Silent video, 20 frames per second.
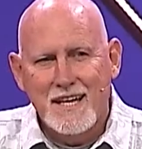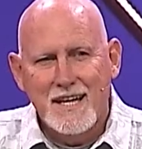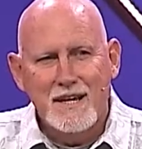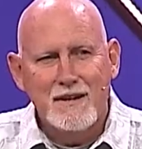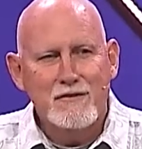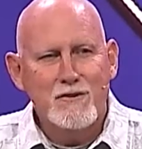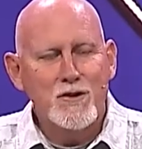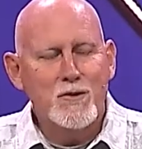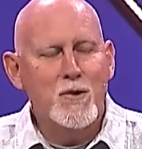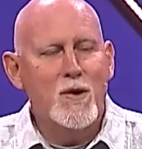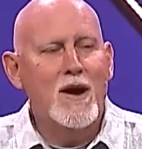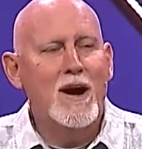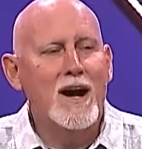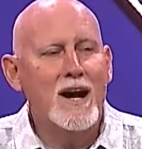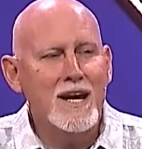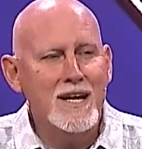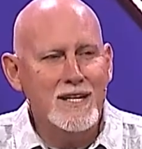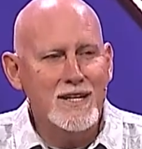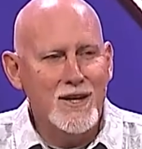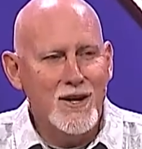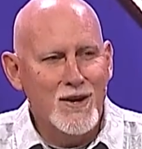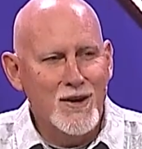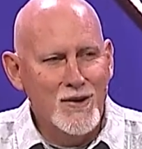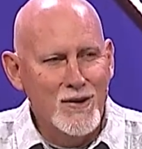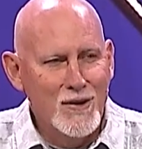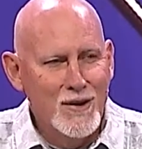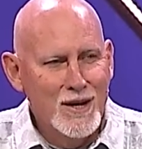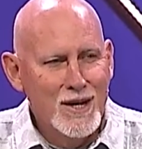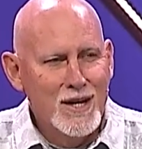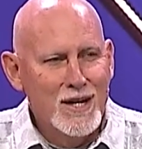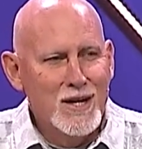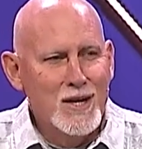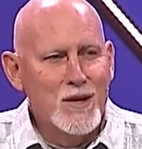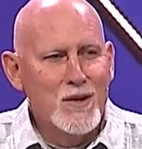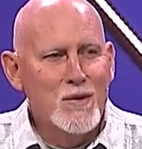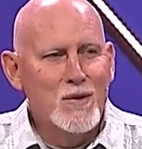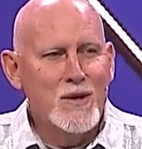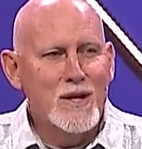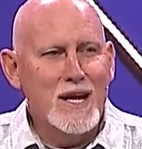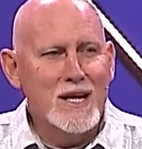to know
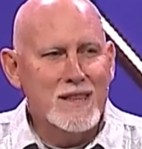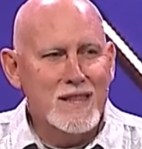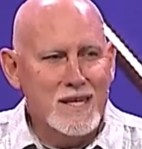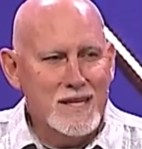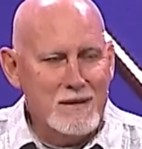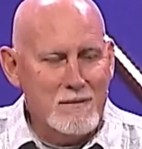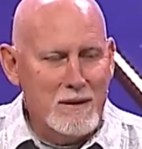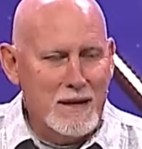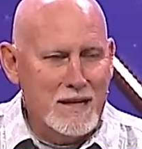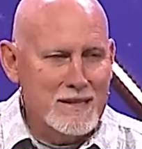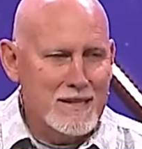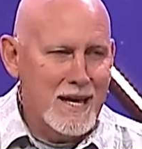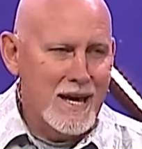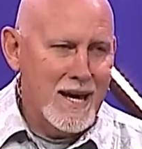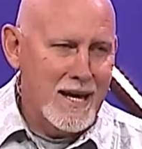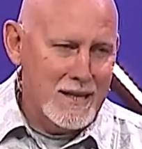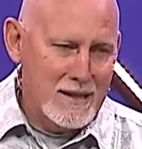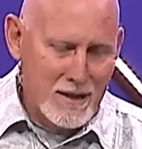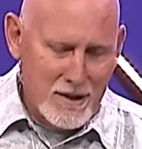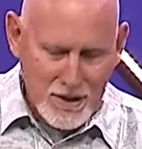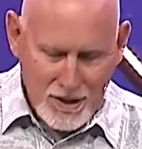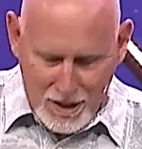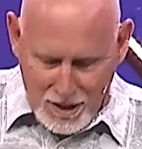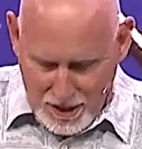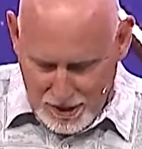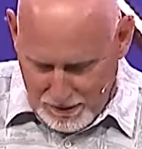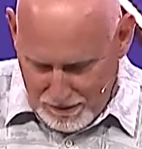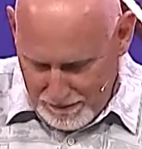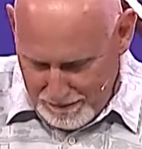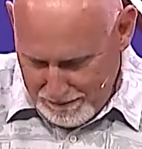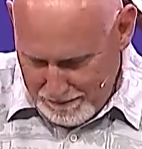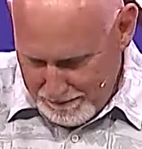what I think about that, there you go.